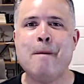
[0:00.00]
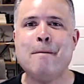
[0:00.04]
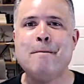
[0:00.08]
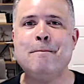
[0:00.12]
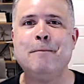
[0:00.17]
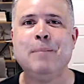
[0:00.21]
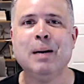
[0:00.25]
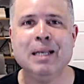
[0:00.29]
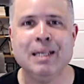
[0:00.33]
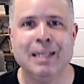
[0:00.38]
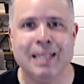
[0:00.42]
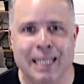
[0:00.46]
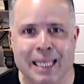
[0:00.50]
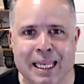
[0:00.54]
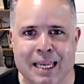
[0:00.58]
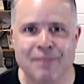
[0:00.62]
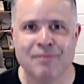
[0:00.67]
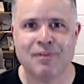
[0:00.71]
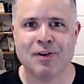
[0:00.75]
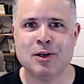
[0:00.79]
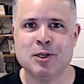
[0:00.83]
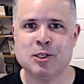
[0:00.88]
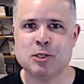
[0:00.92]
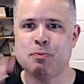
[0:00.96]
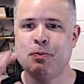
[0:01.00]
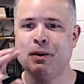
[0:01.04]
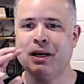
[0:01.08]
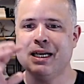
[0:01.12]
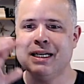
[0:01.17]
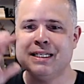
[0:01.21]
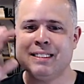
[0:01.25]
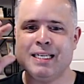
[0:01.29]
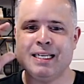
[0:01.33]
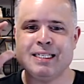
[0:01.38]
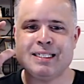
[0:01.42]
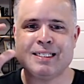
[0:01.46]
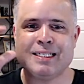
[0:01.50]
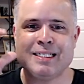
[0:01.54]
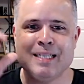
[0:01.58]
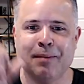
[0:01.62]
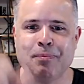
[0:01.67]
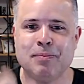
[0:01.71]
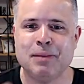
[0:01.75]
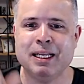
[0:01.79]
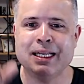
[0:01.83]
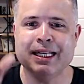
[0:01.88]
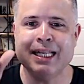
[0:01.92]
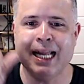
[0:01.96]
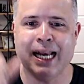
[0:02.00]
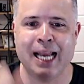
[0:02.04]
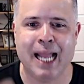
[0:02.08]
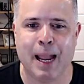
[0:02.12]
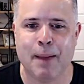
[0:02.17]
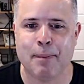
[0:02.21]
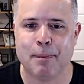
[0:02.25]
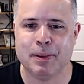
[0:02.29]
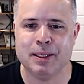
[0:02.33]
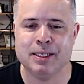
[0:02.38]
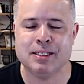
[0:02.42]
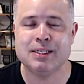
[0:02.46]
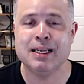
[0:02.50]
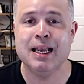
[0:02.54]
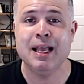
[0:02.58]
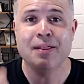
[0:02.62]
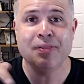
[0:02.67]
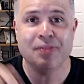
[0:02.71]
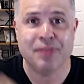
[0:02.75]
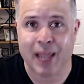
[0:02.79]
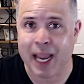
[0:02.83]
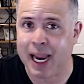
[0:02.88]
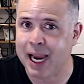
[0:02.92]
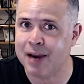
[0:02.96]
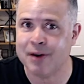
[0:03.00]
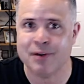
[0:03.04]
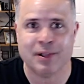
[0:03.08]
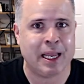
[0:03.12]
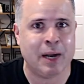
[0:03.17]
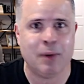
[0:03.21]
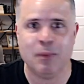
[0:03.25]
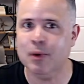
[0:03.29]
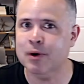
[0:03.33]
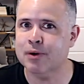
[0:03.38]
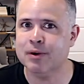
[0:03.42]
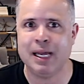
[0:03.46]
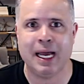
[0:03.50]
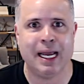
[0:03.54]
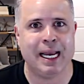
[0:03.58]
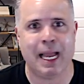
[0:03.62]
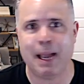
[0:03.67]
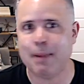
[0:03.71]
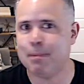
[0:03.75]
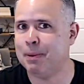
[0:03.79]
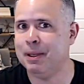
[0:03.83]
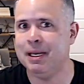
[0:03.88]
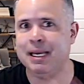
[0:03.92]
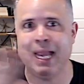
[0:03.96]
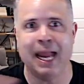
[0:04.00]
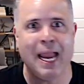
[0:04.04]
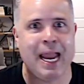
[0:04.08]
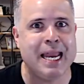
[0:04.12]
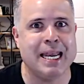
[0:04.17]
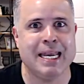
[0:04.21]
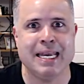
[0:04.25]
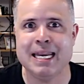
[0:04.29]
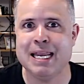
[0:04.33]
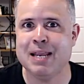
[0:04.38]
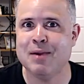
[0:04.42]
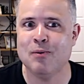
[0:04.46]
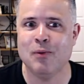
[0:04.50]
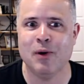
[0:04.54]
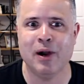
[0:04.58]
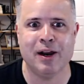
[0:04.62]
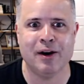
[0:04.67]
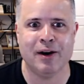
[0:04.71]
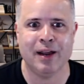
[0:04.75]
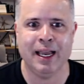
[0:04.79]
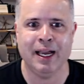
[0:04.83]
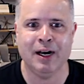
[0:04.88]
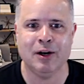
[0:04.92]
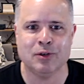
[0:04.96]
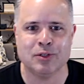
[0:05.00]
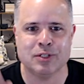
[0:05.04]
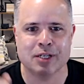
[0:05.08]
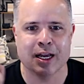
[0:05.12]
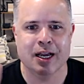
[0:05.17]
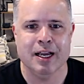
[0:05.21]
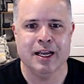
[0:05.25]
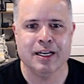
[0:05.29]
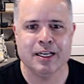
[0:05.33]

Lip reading: believers because there's something that happens there that will not happen anywhere else.